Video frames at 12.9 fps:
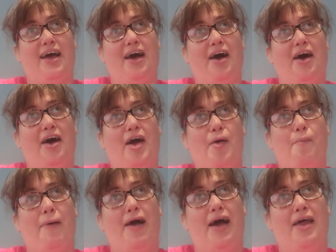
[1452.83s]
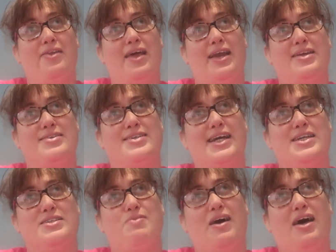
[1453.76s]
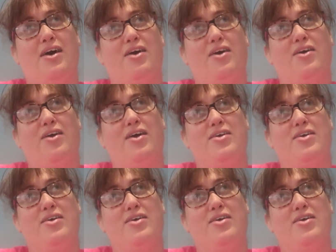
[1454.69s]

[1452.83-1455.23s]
and then it takes about